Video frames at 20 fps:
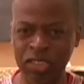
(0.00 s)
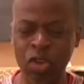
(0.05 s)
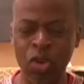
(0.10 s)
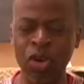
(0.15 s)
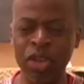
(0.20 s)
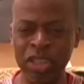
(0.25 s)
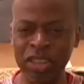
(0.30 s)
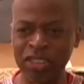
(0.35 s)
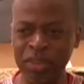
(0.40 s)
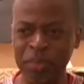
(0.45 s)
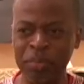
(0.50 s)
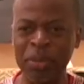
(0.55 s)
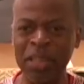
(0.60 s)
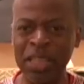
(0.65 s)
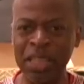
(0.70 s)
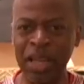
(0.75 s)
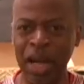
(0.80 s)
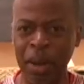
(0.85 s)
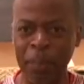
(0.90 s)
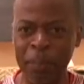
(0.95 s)
going to
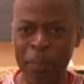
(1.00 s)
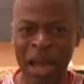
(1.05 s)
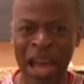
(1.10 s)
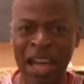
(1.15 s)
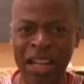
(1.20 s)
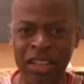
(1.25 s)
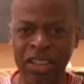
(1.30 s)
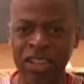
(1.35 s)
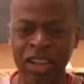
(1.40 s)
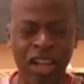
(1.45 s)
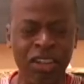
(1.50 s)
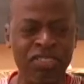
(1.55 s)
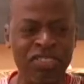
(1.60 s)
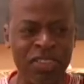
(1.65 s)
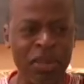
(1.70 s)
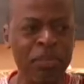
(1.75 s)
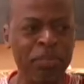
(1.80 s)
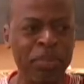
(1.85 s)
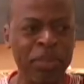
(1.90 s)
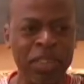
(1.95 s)
be a matter of
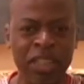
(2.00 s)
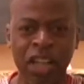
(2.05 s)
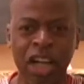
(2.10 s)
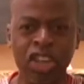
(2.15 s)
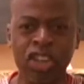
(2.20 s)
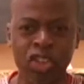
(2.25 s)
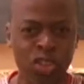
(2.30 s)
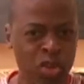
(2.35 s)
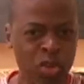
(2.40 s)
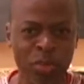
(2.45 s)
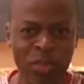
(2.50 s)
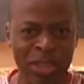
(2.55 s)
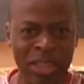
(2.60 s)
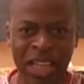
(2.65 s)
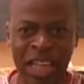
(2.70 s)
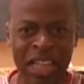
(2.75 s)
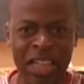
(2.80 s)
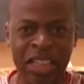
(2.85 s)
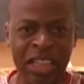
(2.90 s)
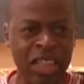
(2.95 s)
simply
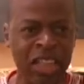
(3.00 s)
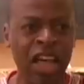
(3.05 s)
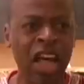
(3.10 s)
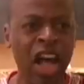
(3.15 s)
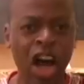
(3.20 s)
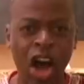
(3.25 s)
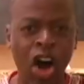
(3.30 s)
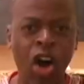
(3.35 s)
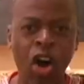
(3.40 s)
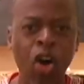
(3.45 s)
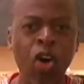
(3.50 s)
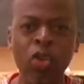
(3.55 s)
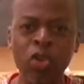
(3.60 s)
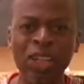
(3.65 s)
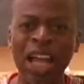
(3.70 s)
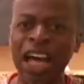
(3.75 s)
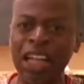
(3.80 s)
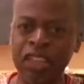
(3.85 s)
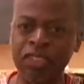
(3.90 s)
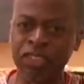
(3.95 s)
accumulating a whole
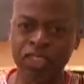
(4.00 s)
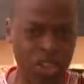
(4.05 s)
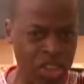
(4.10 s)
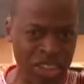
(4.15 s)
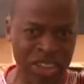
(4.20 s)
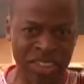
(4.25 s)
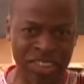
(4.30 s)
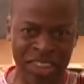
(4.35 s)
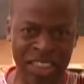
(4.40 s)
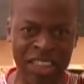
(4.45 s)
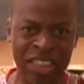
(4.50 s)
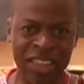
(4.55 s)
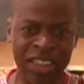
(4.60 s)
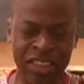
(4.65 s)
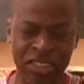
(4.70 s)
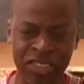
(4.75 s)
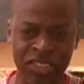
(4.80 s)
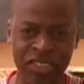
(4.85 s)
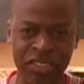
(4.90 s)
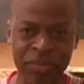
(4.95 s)
lot of good
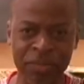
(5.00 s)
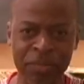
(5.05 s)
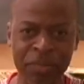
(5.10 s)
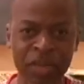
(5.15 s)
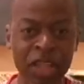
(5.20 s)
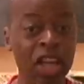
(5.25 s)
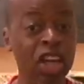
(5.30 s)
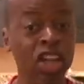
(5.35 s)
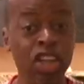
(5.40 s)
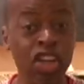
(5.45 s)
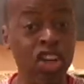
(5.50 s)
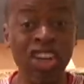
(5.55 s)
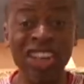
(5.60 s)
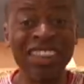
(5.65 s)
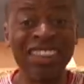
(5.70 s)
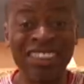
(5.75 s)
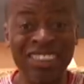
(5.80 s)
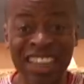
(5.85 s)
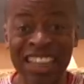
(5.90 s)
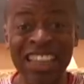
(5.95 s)
deeds.
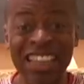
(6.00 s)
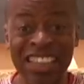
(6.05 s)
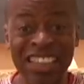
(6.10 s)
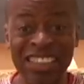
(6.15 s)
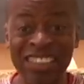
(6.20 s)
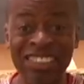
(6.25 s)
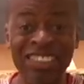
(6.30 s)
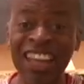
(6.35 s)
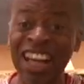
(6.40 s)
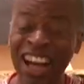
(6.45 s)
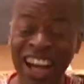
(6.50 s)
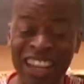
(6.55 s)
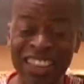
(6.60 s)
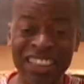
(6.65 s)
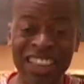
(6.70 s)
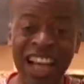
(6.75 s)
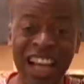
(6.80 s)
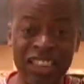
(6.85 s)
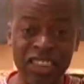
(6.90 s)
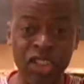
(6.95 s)
Good deeds are
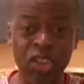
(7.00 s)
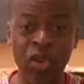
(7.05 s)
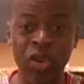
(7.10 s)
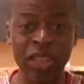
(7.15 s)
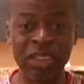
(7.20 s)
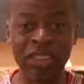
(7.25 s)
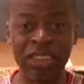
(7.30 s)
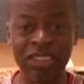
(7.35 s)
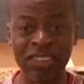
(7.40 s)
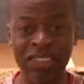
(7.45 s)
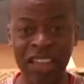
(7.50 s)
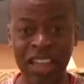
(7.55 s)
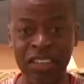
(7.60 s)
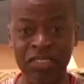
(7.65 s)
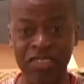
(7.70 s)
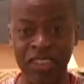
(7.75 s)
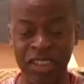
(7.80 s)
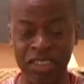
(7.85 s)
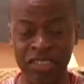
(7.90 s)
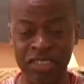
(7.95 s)
not going to
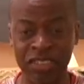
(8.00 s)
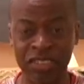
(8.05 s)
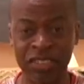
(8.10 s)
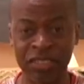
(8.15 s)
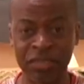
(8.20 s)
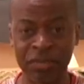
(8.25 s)
save us.